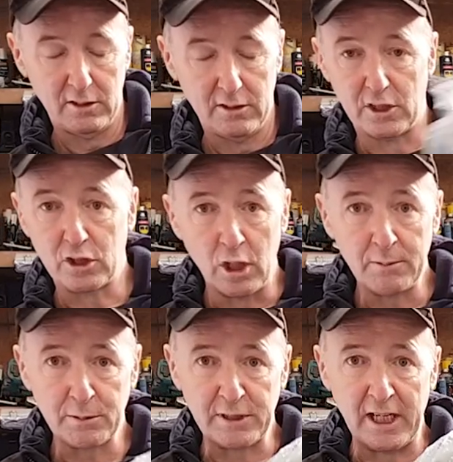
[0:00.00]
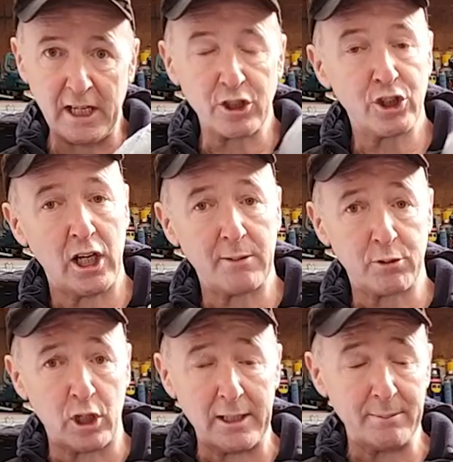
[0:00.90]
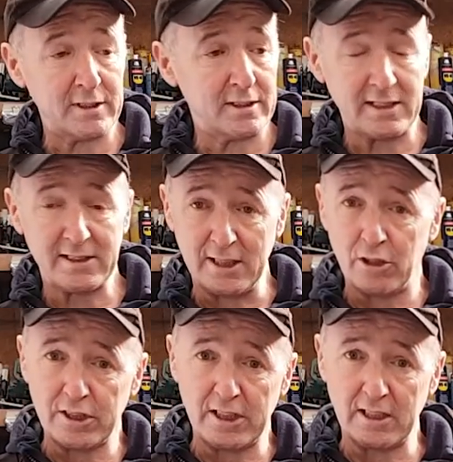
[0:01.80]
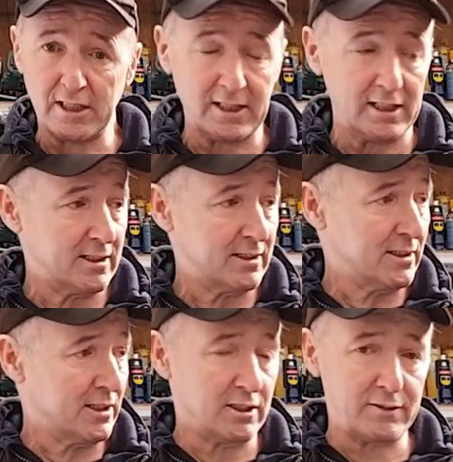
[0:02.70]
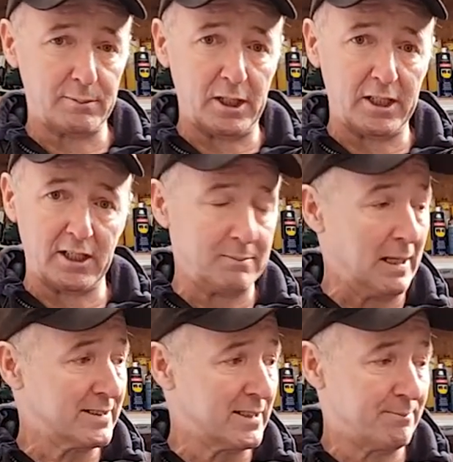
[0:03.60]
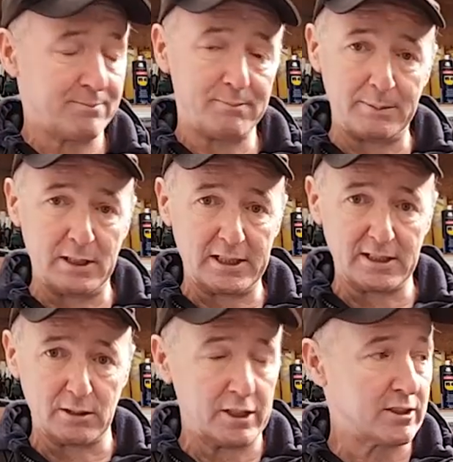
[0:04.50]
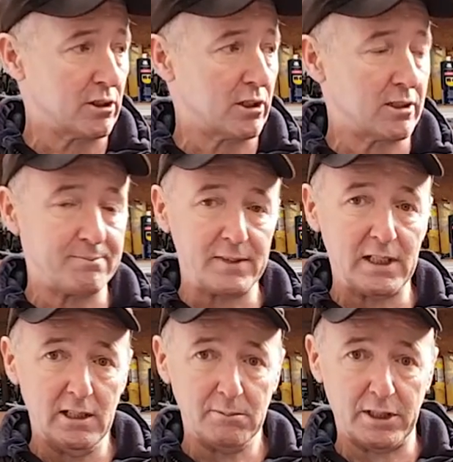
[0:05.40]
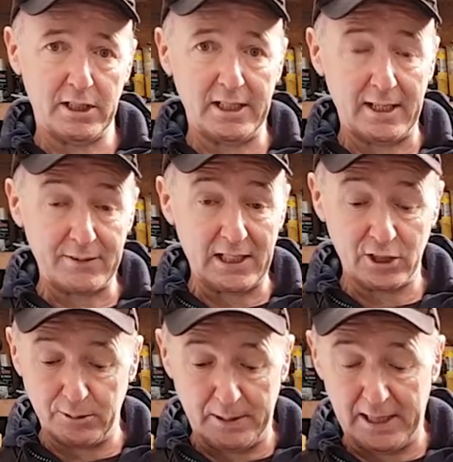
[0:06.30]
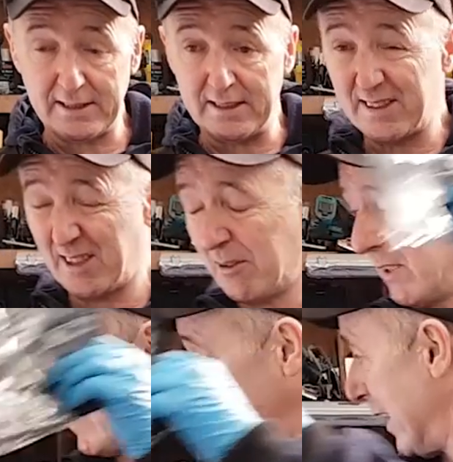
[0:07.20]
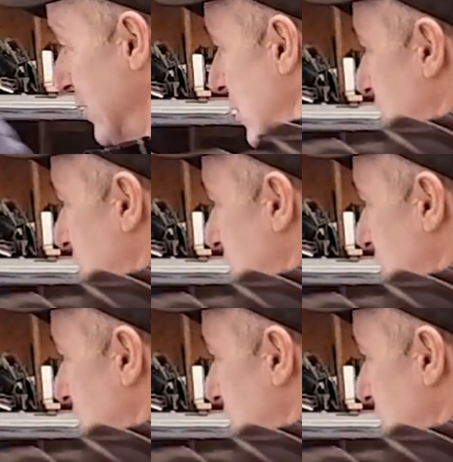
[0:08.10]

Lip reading: So it comes with the outer shell primed. That's the only thing, like, you know, if you buy it off Mazda, maybe you'll get the right color. But I have to actually paint this, so that's an extra